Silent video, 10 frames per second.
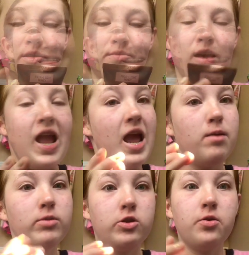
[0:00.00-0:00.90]
the
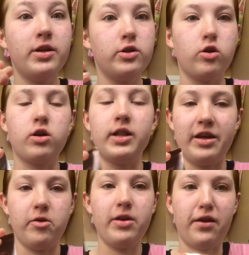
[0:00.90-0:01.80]
Amazonian dark
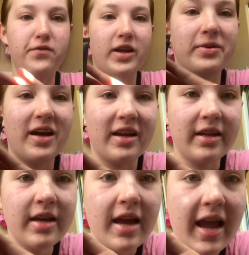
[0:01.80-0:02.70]
clay. Okay, fine, we got
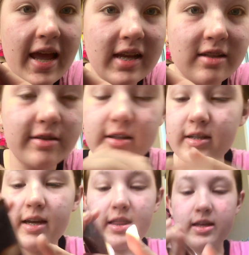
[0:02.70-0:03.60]
it. And it
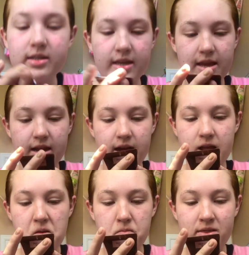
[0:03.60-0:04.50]
looks like this, and
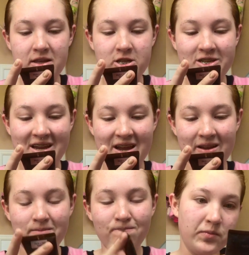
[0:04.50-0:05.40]
I am in the
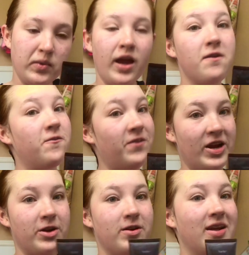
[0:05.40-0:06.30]
shade
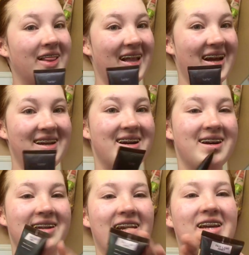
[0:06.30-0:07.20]
Fair Light
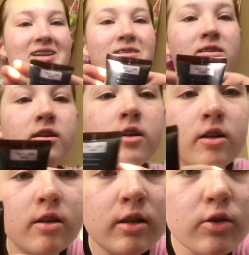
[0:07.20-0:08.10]
Honey.
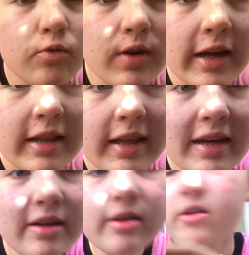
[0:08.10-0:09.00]
It's right
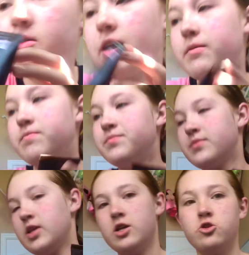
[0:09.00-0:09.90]
there. Okay,
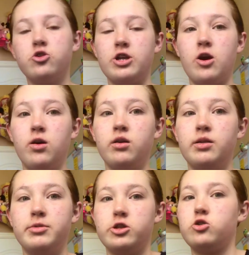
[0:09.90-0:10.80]
so now
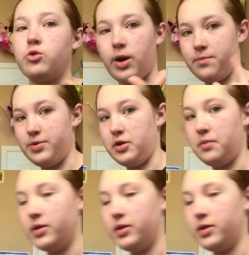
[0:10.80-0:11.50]
let me just grab Beauty